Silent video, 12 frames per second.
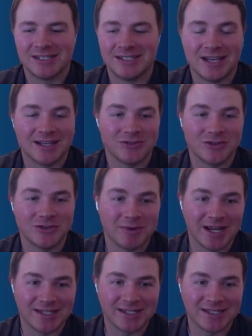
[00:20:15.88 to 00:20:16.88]
he has so
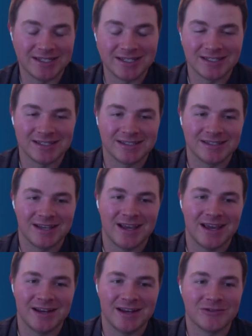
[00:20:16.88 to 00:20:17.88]
many ideas
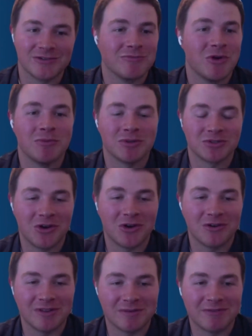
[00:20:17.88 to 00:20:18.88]
and almost
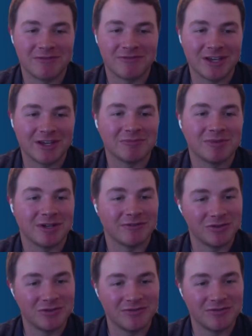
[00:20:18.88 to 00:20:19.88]
all of them have failed, but a
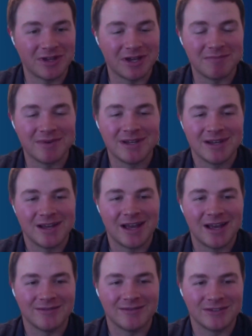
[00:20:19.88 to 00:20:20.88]
few of them
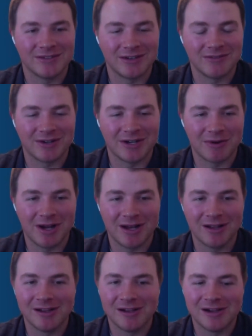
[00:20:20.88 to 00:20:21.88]
have done very
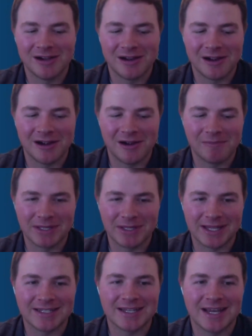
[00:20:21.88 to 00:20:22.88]
well.
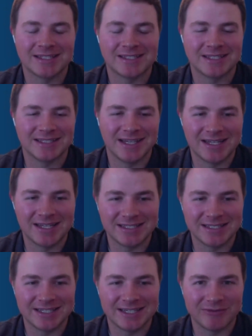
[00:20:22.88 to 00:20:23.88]
But that testing the
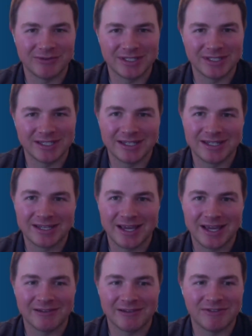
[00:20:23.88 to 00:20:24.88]
idea and really
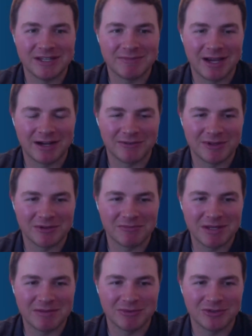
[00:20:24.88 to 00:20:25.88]
getting feedback from
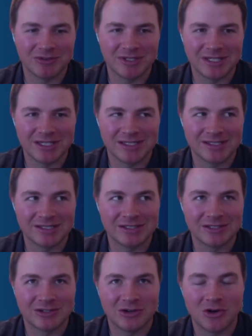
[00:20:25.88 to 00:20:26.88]
other people
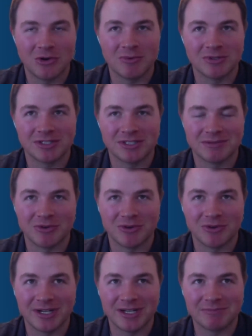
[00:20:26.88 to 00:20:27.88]
is almost as
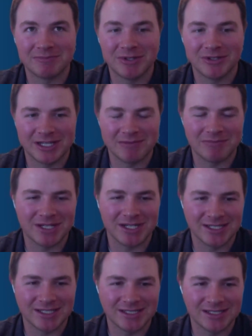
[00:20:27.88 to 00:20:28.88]
important as building it,
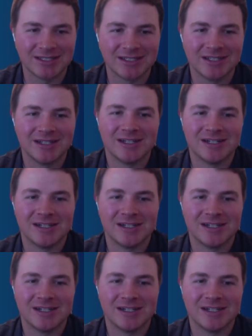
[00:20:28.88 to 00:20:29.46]
because